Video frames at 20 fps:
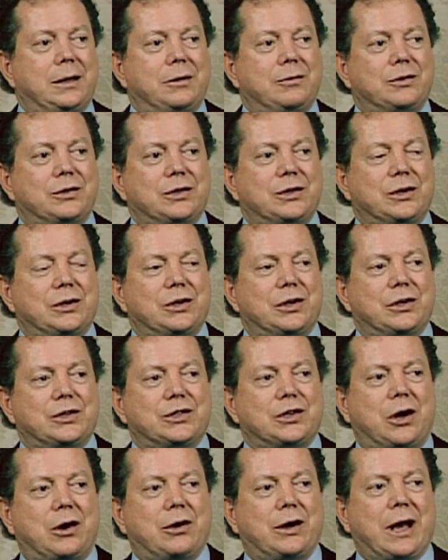There was a
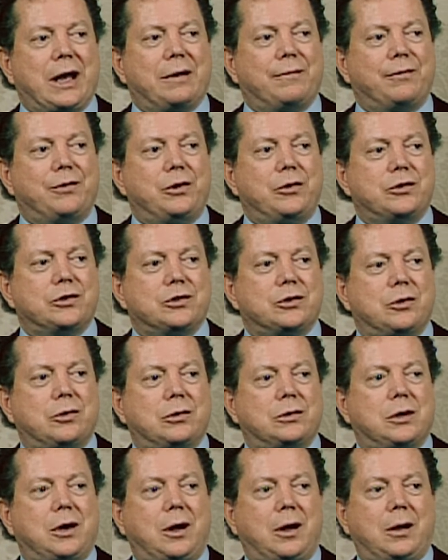song out a few years
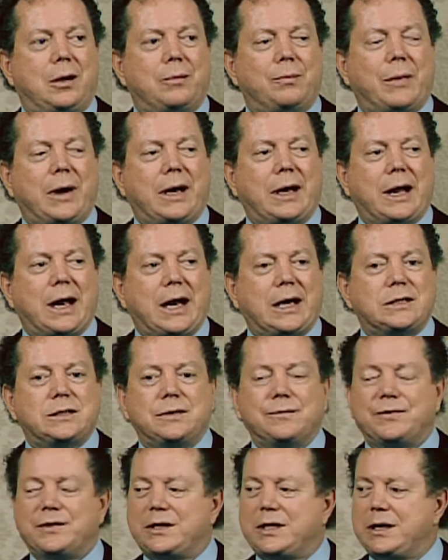ago called, "Mine Eyes
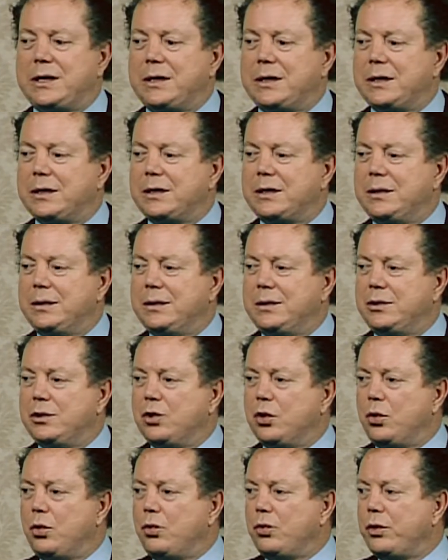Have Seen the
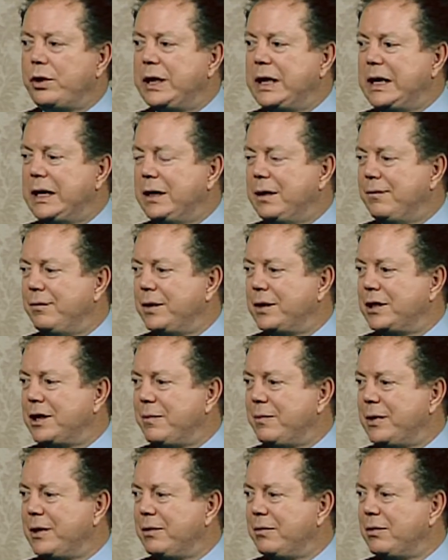Glory of the
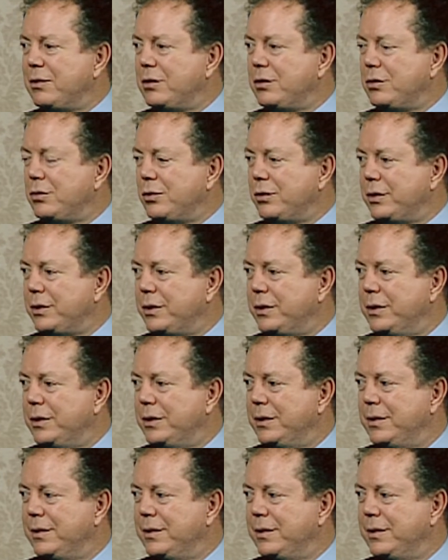Coming of the Lord."